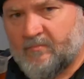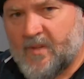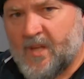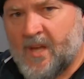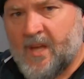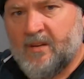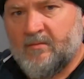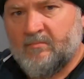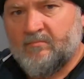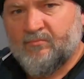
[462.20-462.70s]

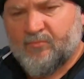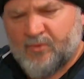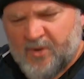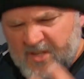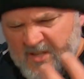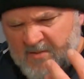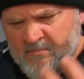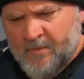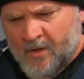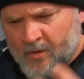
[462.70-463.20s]
and
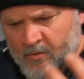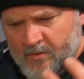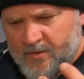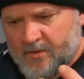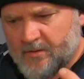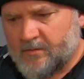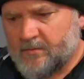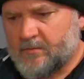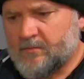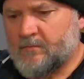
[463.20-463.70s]
bready
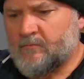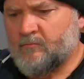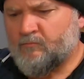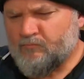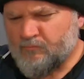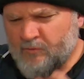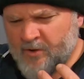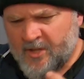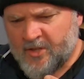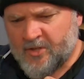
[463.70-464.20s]
malt,
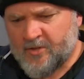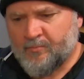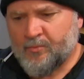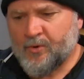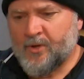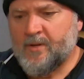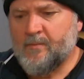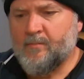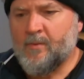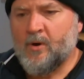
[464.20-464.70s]
rich
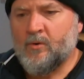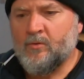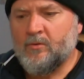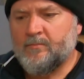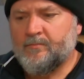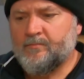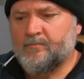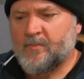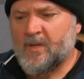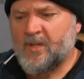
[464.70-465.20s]
bready
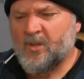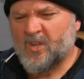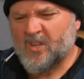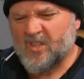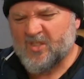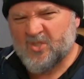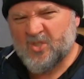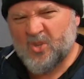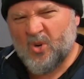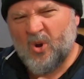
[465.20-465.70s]
malt, and like
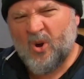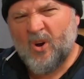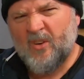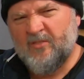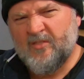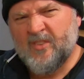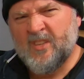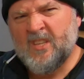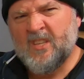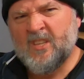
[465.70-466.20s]
a
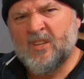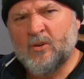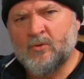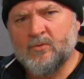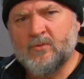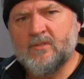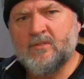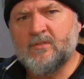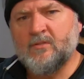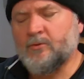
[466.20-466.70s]
toffee
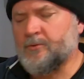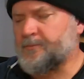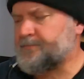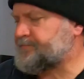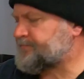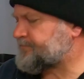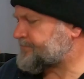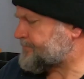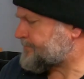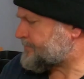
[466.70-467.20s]
golden
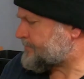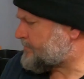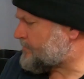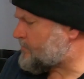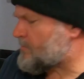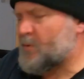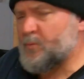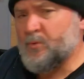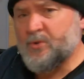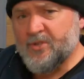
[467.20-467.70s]
syrup,
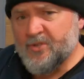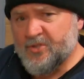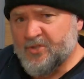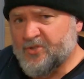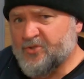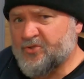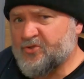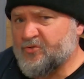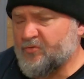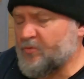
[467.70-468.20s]
which is
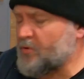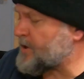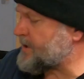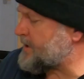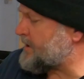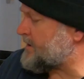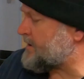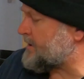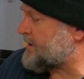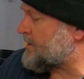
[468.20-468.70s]

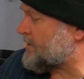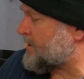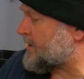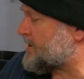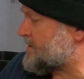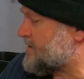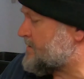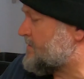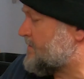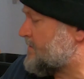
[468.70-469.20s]
strikingly
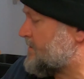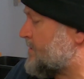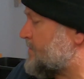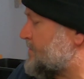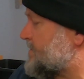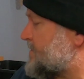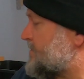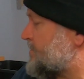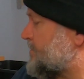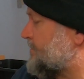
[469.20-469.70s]
like
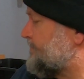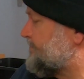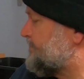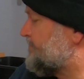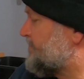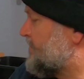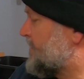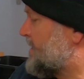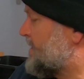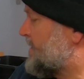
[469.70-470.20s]
golden syrup.
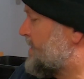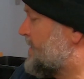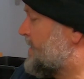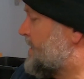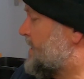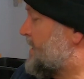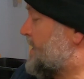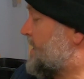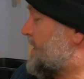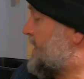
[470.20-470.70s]

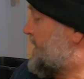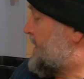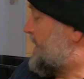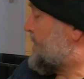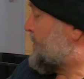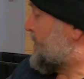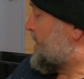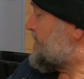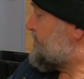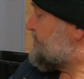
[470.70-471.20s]

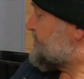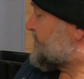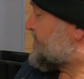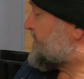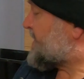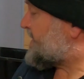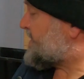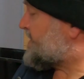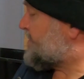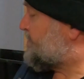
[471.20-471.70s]
Anyway,
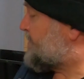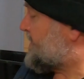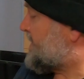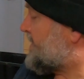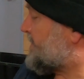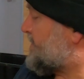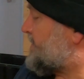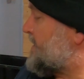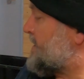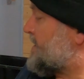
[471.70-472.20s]
that's a
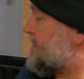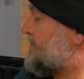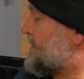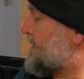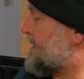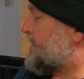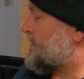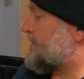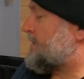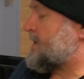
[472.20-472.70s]
beer to think
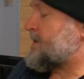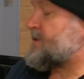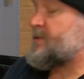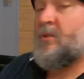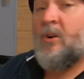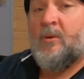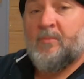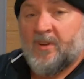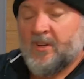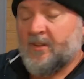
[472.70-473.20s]
about, that
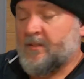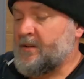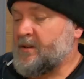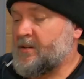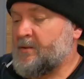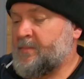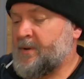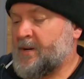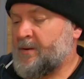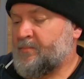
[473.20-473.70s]
I'm going to
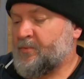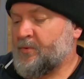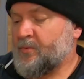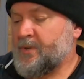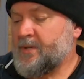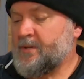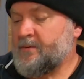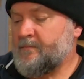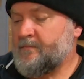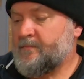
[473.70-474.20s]
think about
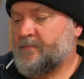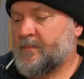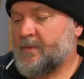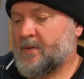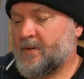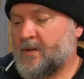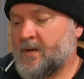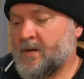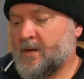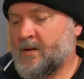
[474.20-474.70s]
brewing.
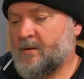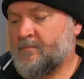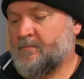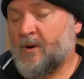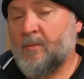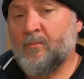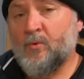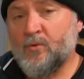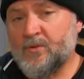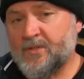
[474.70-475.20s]

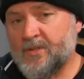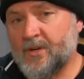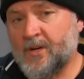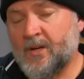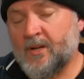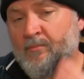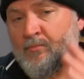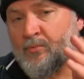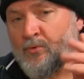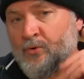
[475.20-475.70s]
I'm also
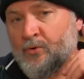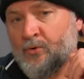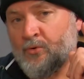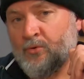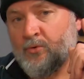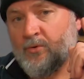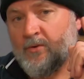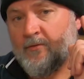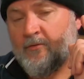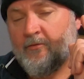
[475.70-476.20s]
going to
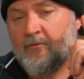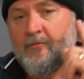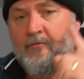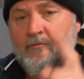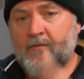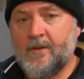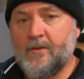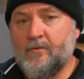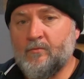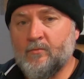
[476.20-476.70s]
brew
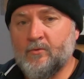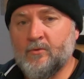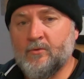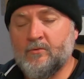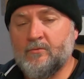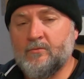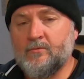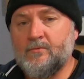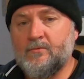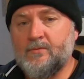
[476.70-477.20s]

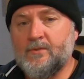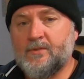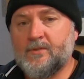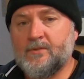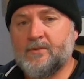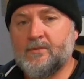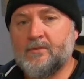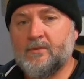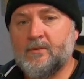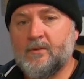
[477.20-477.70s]

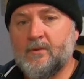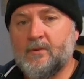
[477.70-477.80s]
Finroo's